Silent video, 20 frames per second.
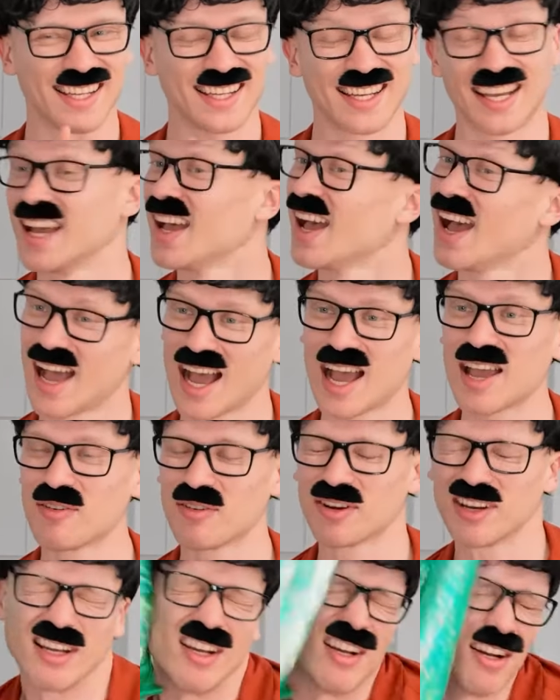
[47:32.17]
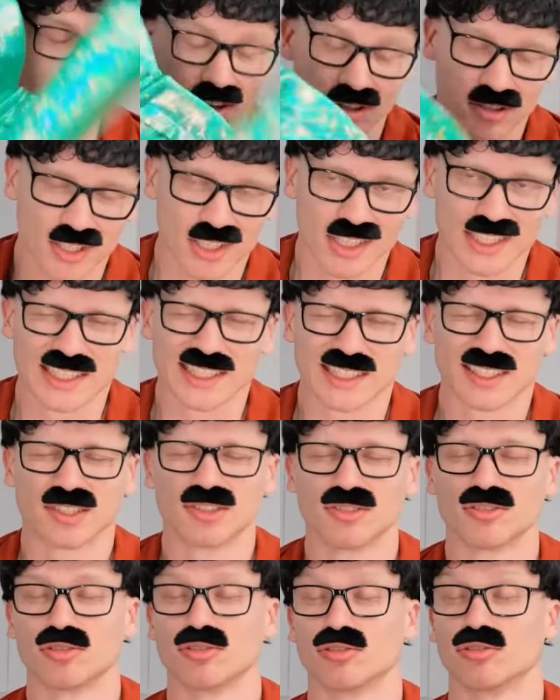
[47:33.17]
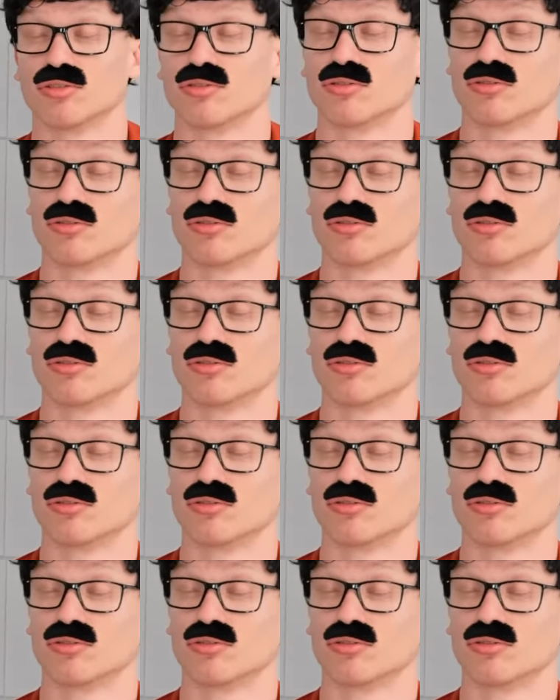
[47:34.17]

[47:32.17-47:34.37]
You almost got me. Ouch!